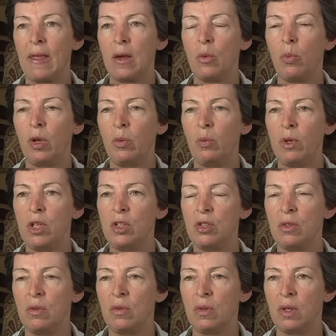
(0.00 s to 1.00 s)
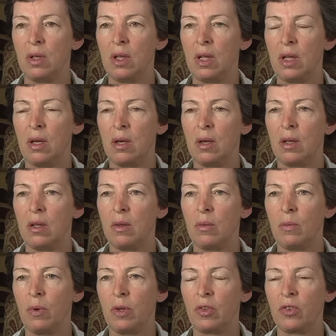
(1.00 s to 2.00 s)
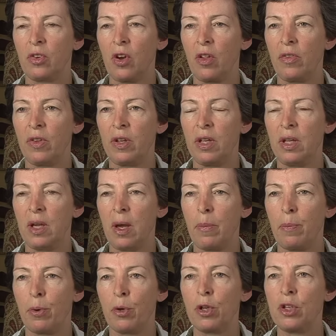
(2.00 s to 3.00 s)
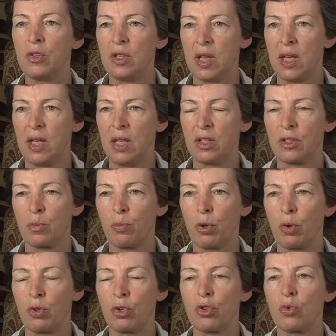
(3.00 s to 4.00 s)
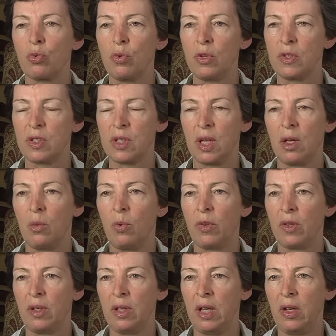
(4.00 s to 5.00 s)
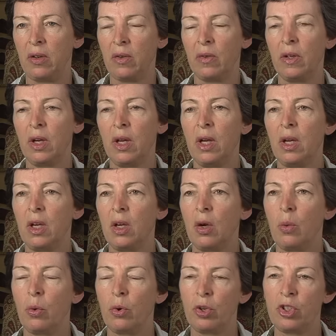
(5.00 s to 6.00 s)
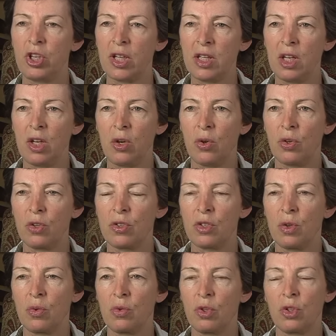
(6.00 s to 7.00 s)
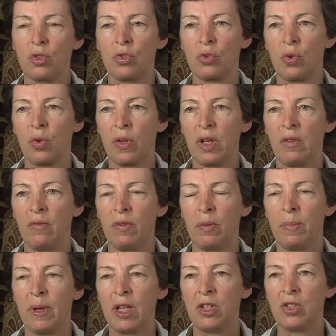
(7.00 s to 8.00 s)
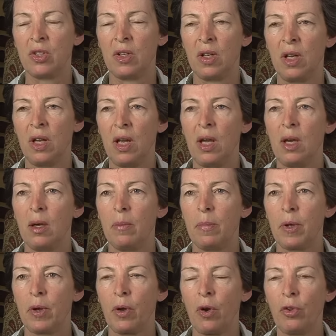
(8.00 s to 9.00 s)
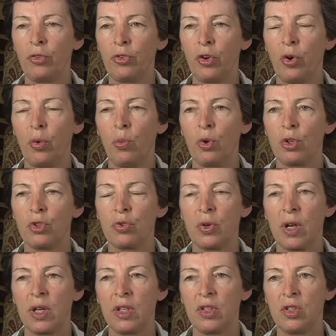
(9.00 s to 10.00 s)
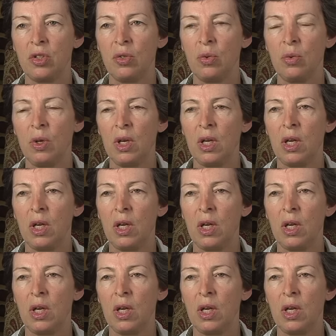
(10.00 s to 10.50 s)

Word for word: When we do the what's called the uh, percutaneous approach through the skin with a needle, we're injecting cortisone to control the inflammation, but also we're trying to